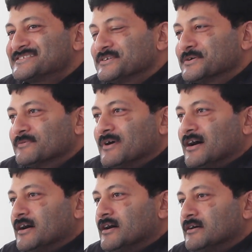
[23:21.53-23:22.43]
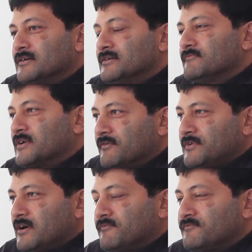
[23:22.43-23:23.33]
So one
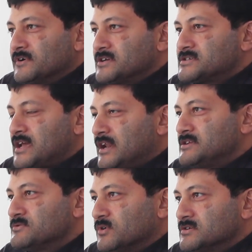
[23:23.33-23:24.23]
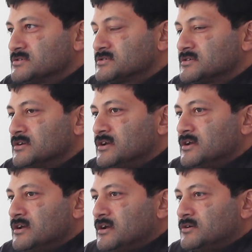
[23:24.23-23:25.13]
of our first challenge was
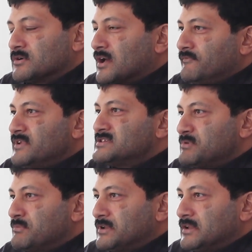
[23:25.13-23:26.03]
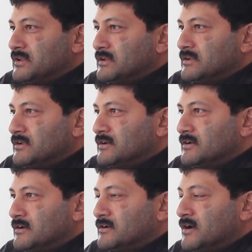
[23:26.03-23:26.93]
to convince people
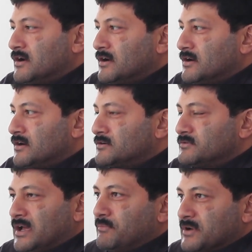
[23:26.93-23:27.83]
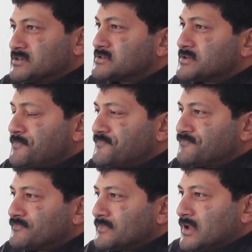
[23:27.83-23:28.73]
to help us.
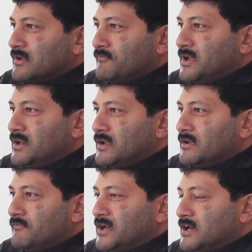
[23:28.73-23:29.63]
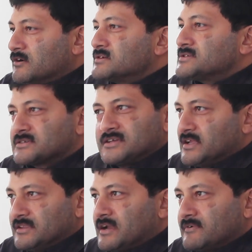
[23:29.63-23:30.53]
We did not
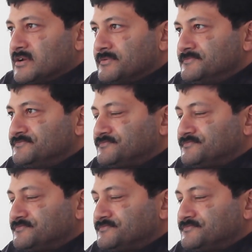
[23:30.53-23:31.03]
succeed in that one.